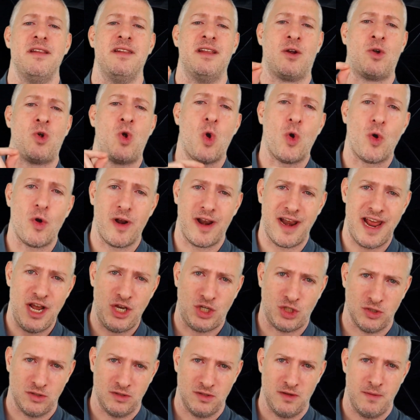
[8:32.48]
The
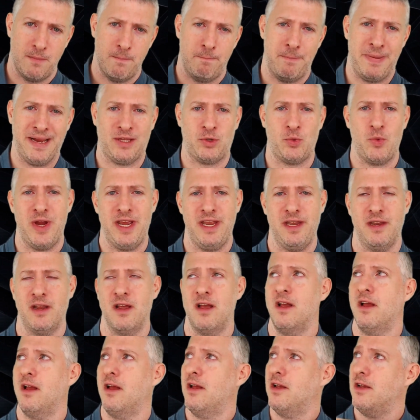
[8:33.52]
correlation between
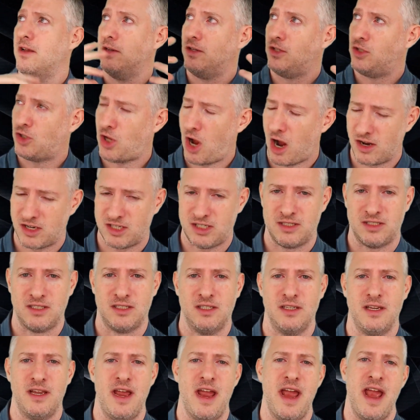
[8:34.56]

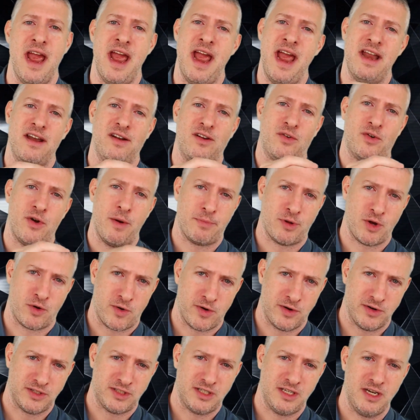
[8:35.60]
stocks and
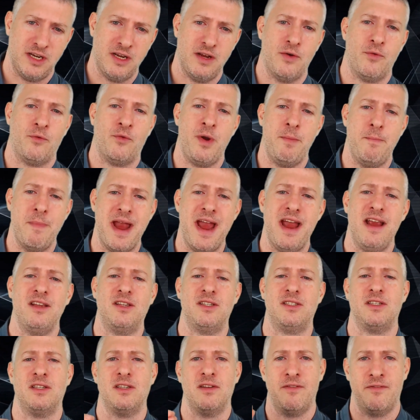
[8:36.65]
cryptocurrency
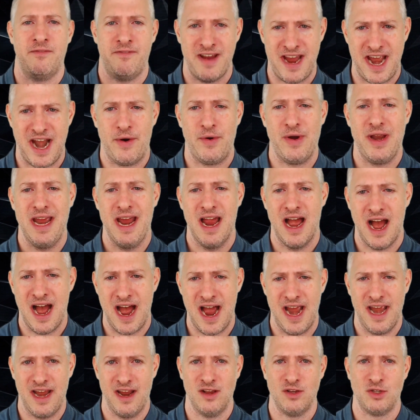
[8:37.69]
remains very
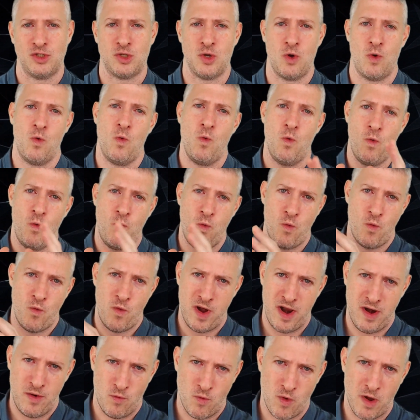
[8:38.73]
high. So
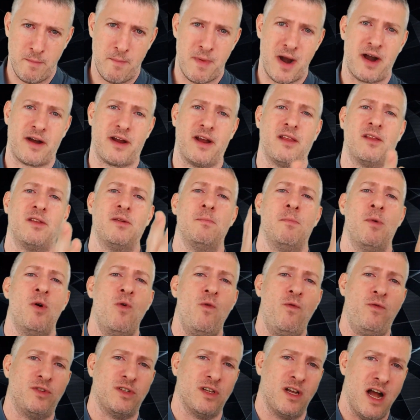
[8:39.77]
when one market
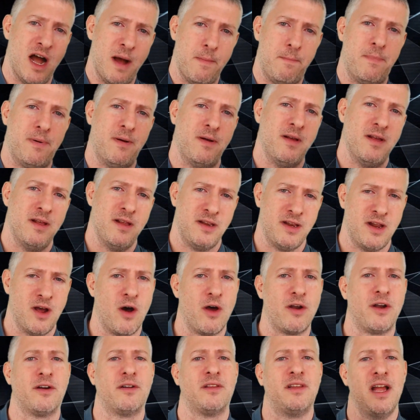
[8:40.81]
moves up, the
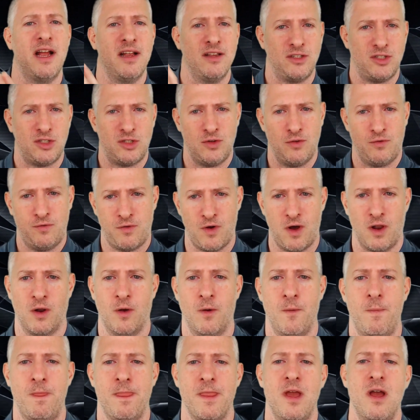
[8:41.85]
other tends to
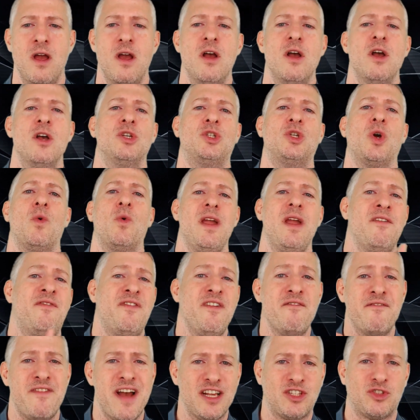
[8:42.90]
follow. So if
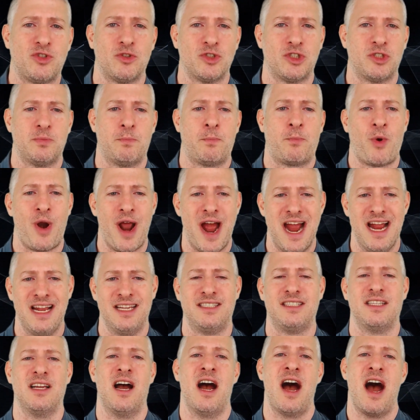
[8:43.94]
investors
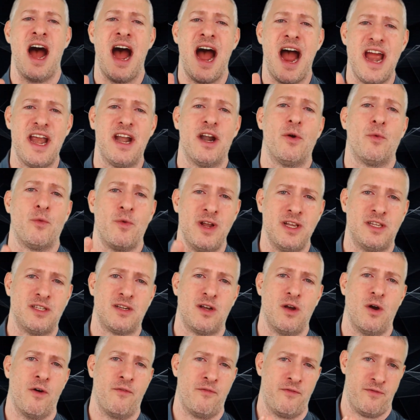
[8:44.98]
price a higher
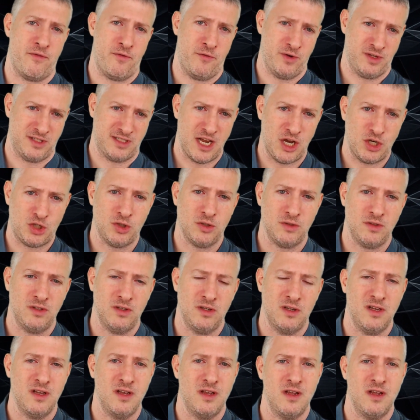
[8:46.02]
risk of recession,